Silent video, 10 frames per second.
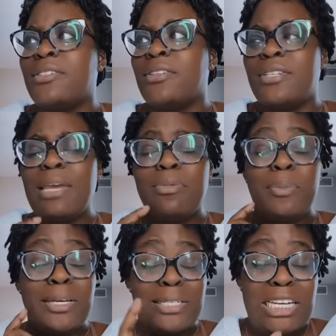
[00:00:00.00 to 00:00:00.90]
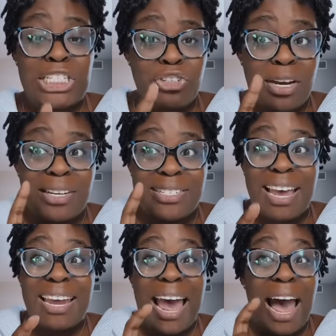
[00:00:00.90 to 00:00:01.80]
to the table because he's trying to
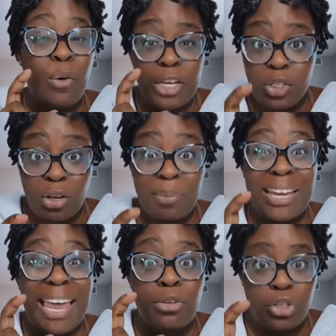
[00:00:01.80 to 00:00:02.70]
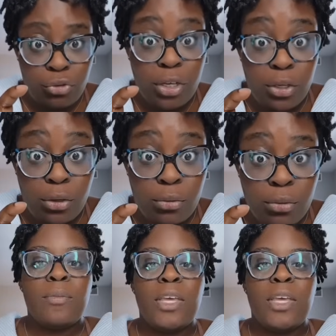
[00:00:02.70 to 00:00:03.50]
decide how he is going to be allowed to treat you.